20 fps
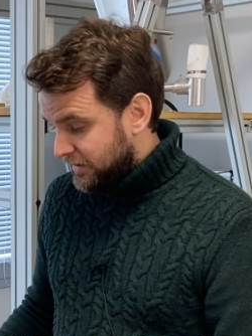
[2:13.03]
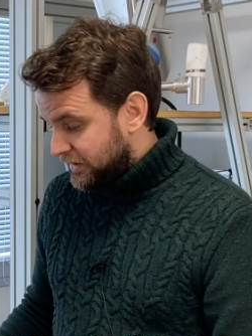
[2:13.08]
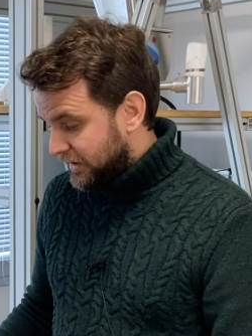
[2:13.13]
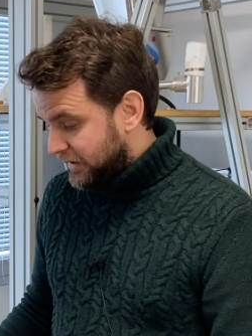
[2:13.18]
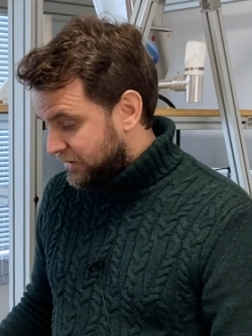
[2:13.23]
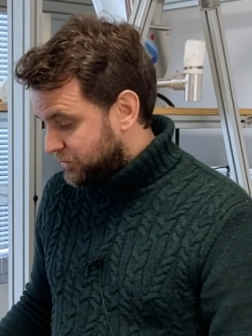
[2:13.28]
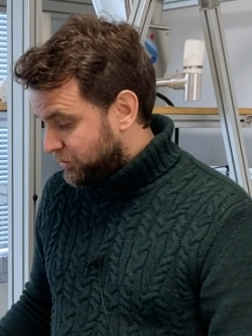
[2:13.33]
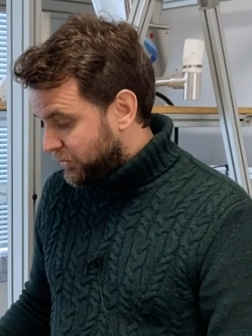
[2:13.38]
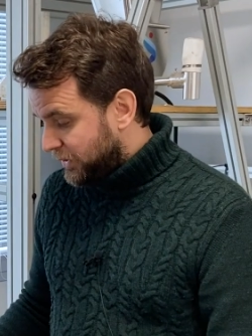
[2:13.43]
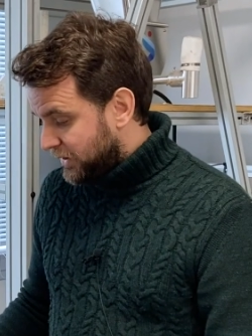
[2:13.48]

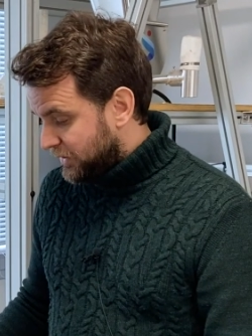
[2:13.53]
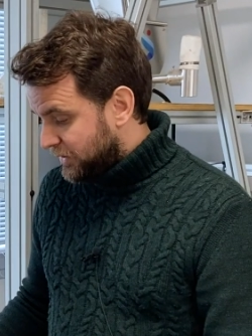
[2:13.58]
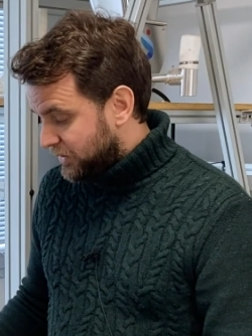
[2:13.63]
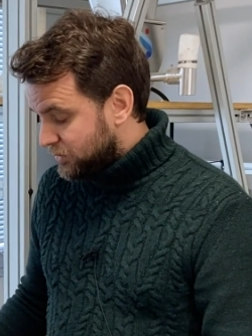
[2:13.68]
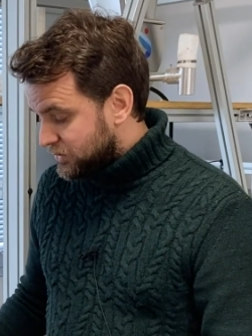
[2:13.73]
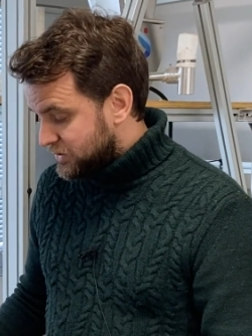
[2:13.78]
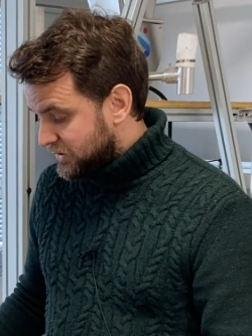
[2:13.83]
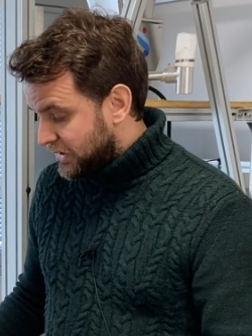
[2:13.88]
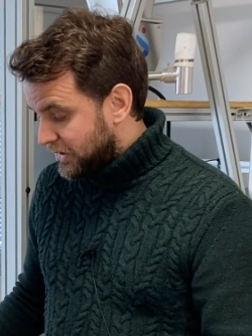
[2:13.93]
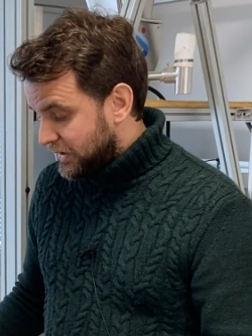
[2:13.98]
that we are
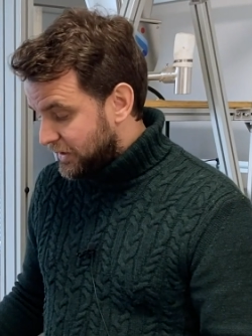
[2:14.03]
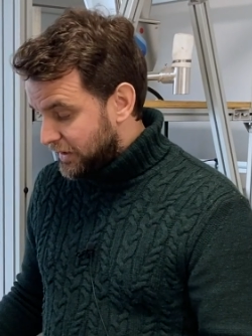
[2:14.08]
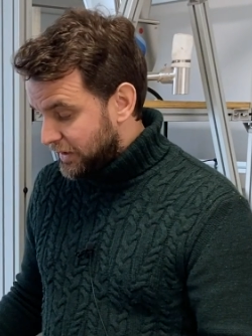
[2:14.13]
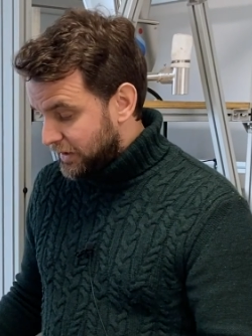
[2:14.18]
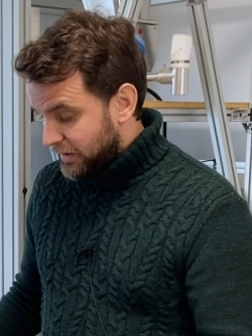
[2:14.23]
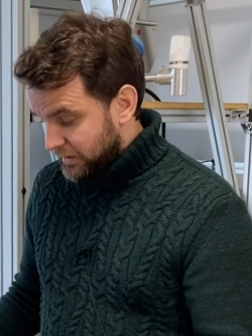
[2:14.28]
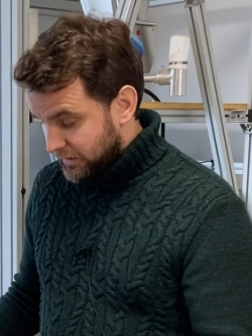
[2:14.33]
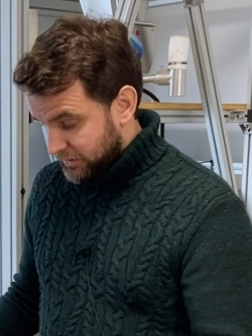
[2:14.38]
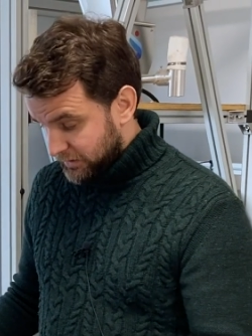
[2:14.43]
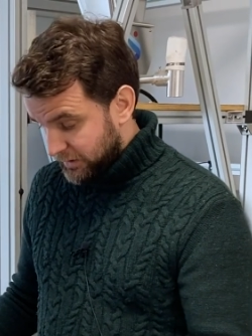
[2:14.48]
using.
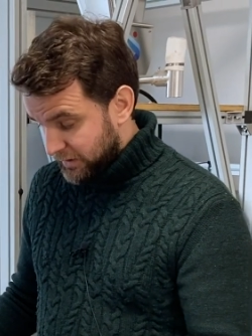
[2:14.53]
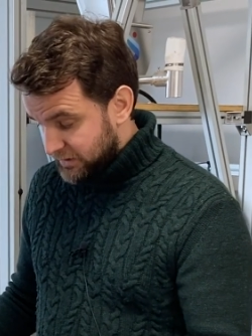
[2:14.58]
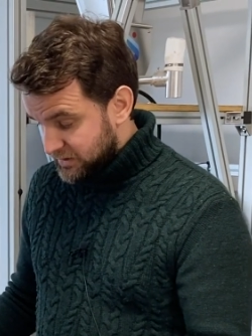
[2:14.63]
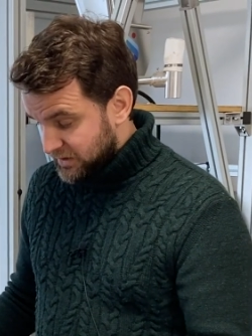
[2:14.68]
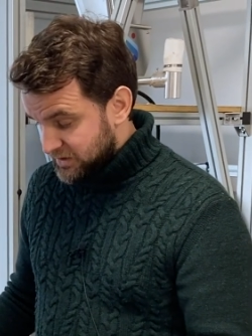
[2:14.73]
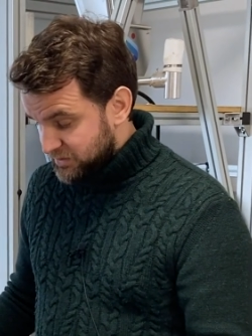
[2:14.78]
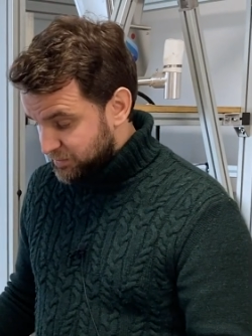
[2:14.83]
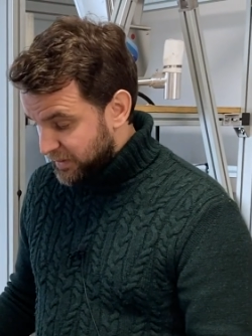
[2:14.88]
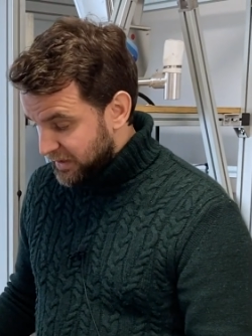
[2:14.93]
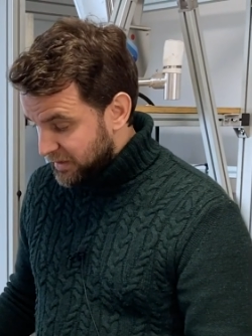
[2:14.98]
This
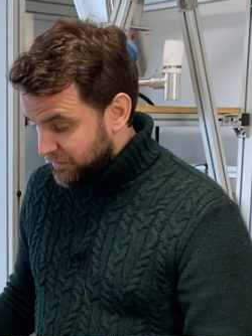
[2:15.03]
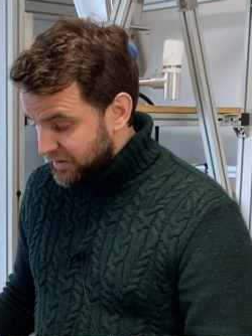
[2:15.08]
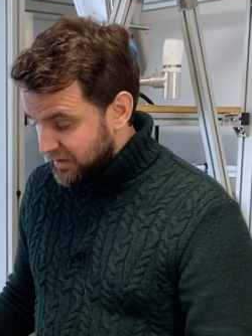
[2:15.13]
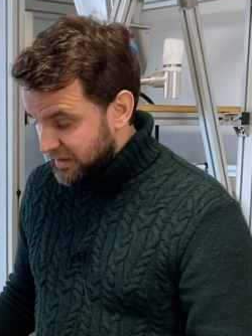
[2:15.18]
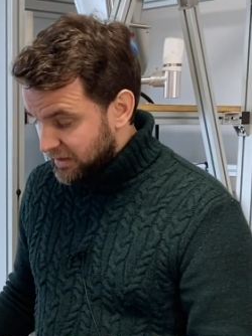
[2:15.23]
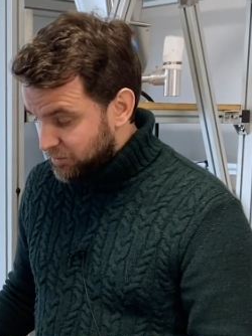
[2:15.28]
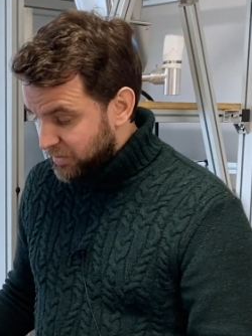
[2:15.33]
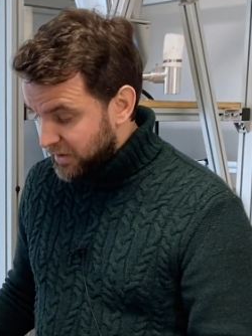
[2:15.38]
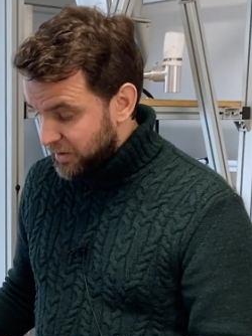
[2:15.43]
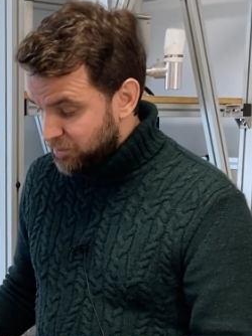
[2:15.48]

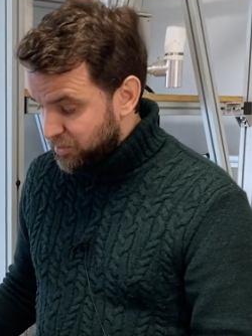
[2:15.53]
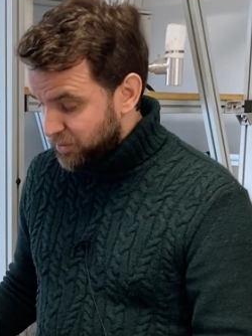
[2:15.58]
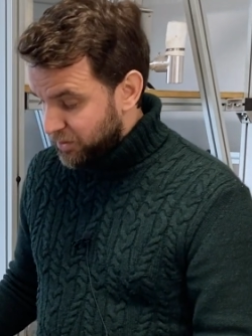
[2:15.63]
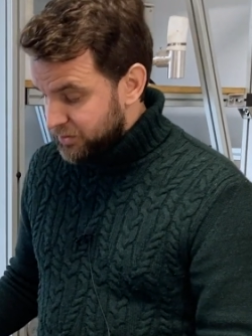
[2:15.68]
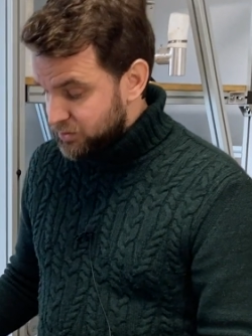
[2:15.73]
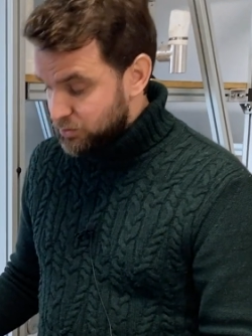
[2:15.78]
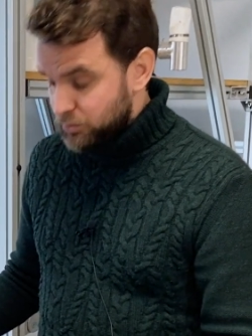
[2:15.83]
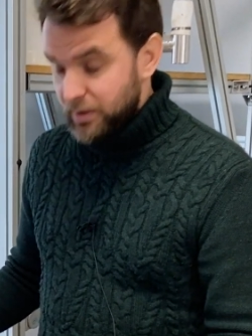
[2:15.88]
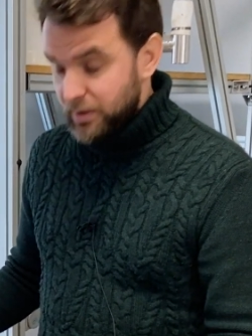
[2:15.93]
experiment can be employed to